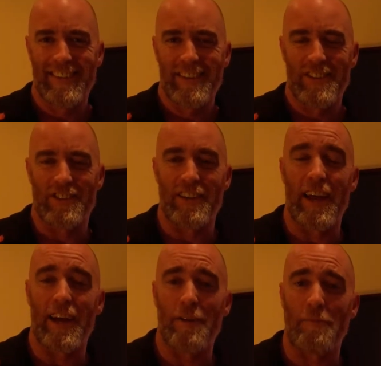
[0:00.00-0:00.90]
So
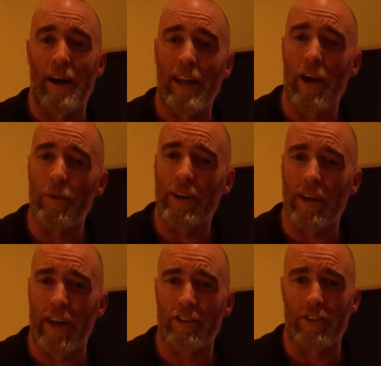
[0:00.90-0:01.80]
by now we can
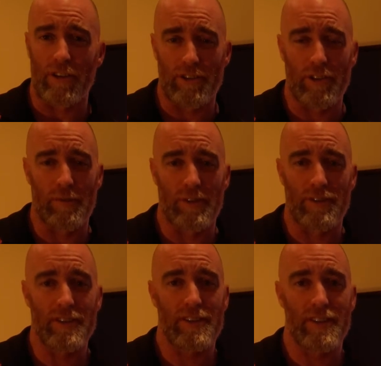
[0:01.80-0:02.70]
actually determine
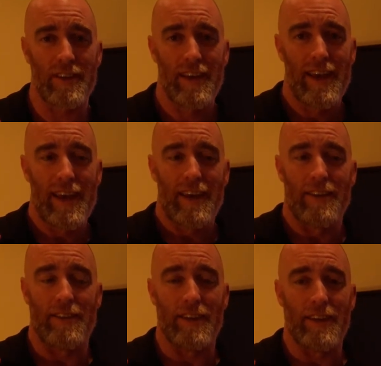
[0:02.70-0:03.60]
just
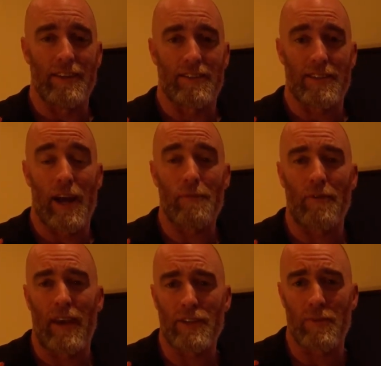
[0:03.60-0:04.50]
the type of
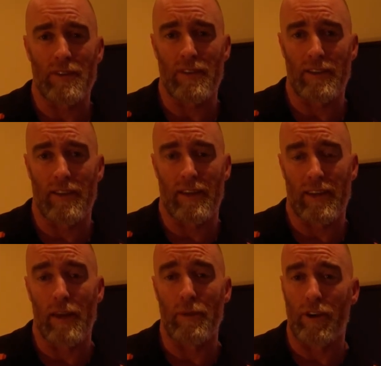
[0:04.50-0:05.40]
aspects that
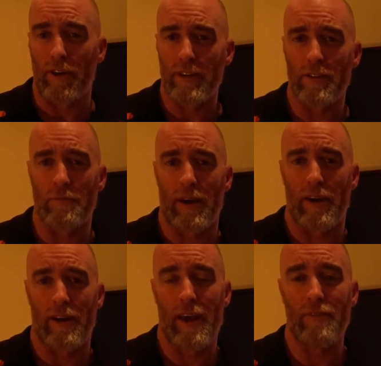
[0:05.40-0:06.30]
can be created
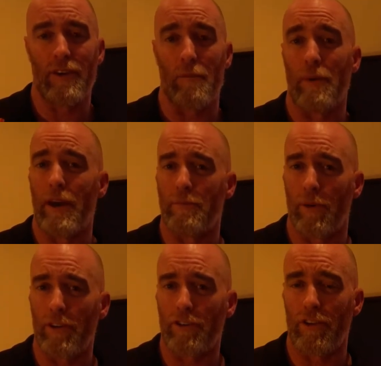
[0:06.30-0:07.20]
by having a bad
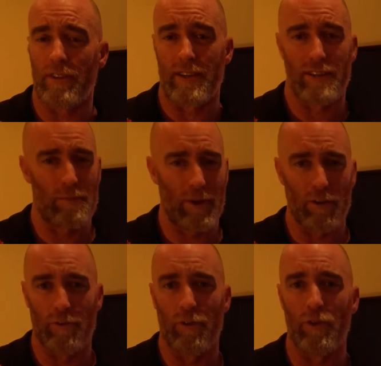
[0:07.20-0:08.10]
posture and that
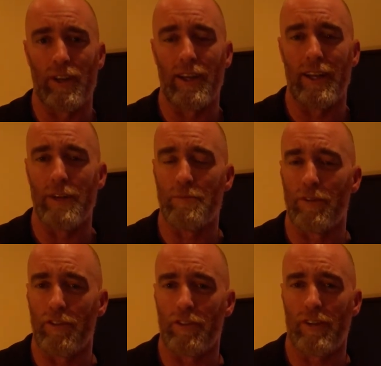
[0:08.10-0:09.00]
typical forward head lean
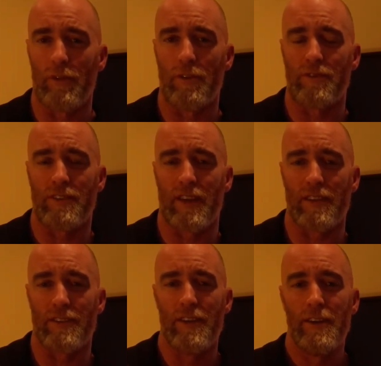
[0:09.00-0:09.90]
position that we've
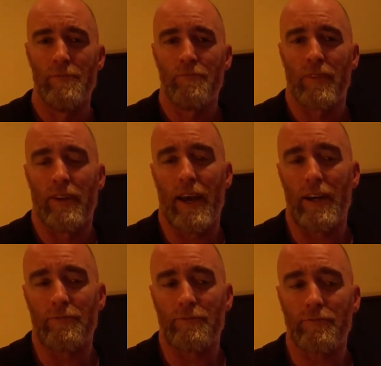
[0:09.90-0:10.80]
discussed. Now,